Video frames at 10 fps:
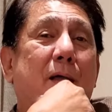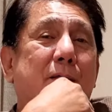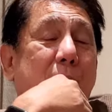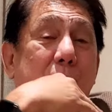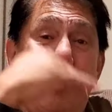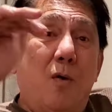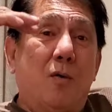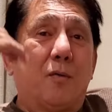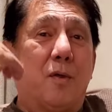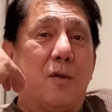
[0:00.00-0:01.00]
I said
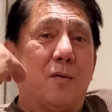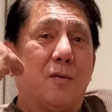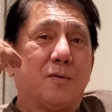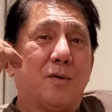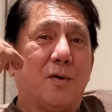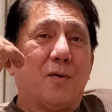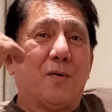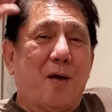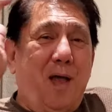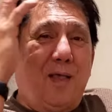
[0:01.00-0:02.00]
no, you know, so
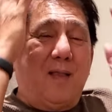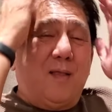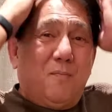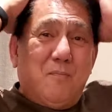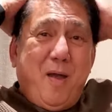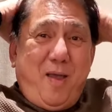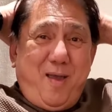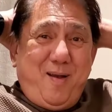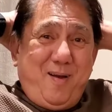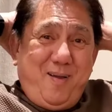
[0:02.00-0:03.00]
I can keep my
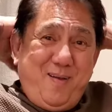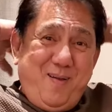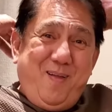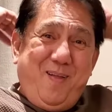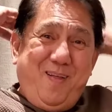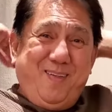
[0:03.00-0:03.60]
hair, you know.